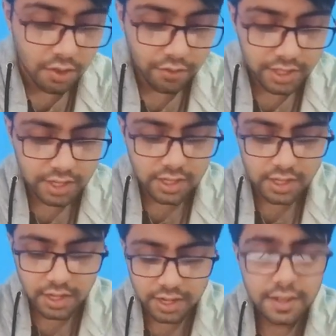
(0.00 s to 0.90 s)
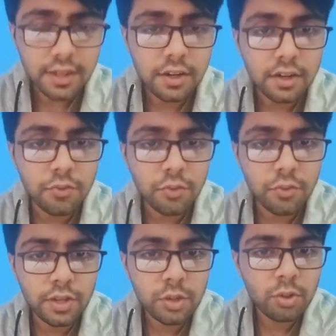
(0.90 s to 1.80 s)
When there is a less than 34
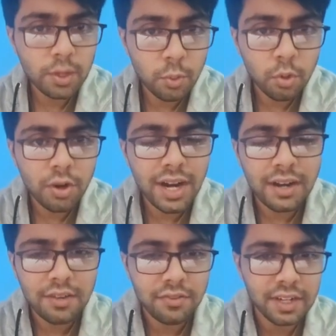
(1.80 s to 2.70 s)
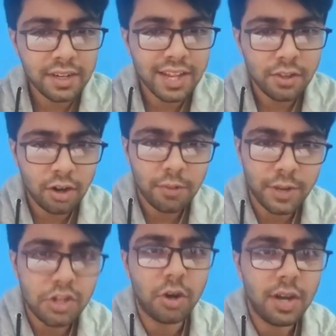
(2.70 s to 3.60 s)
weeks, you come to know that the fetus has not
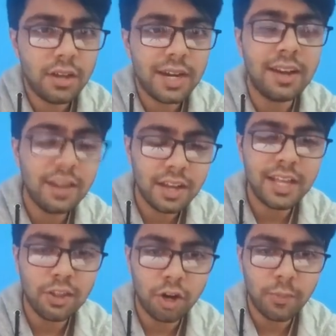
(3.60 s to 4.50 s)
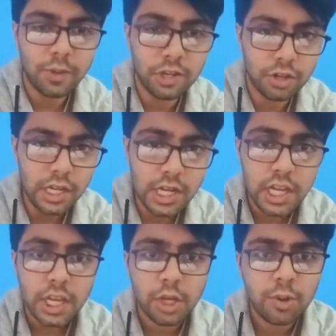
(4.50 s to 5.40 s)
matured, that the lung has not matured.
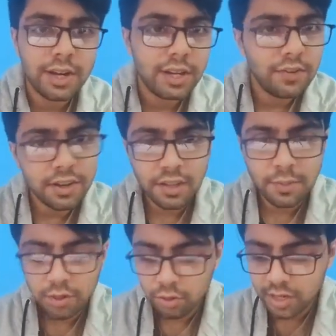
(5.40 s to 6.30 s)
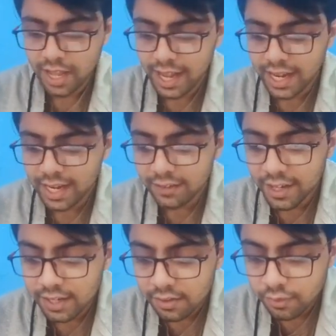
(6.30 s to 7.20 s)
You can give dexamethasone, and we
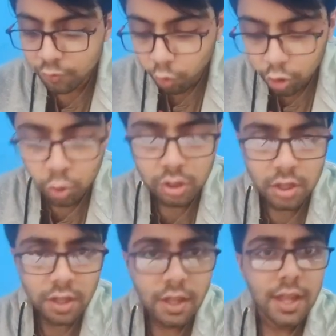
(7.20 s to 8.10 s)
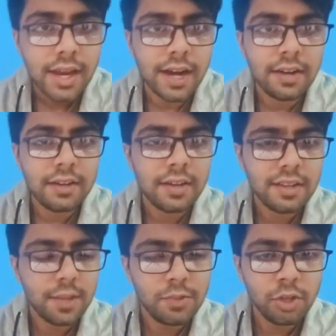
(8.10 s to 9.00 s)
can give a 4 dose. That is
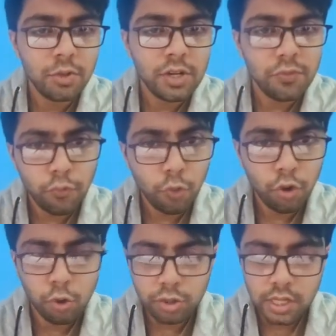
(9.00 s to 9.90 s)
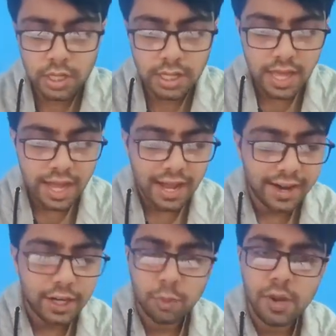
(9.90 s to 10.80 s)
6 mg. You will give 4 doses,
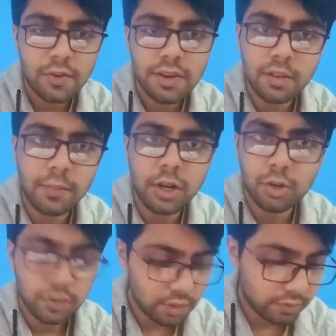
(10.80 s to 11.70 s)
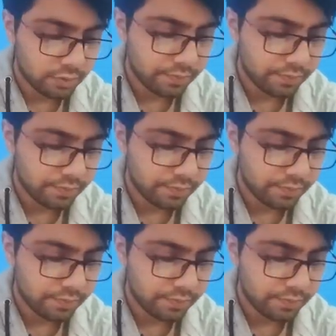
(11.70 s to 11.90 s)
and 12 hours apart you will give.